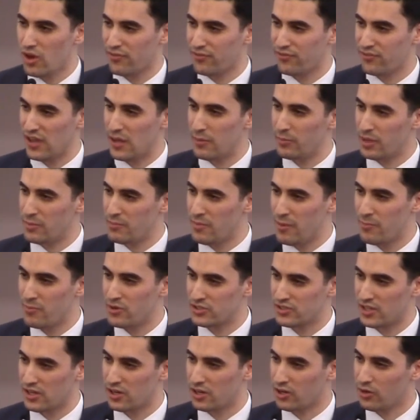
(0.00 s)
have family
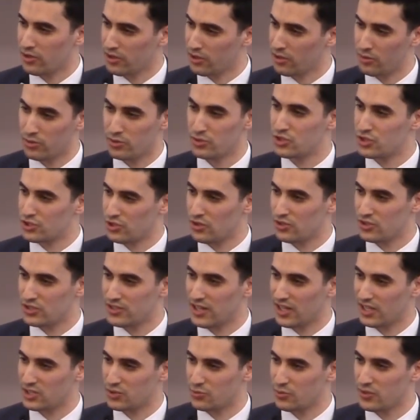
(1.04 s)
members that are going to go to church
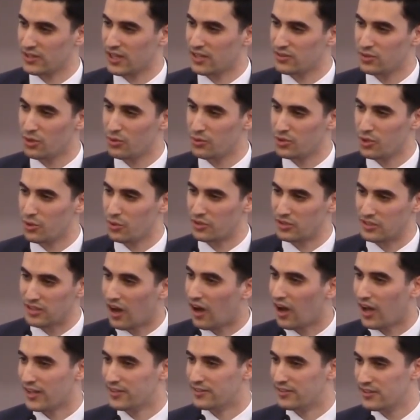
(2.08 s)
next week that don't know
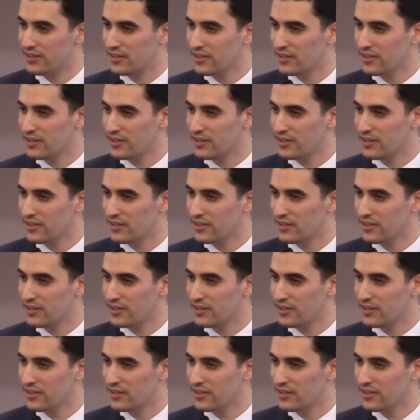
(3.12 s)
God.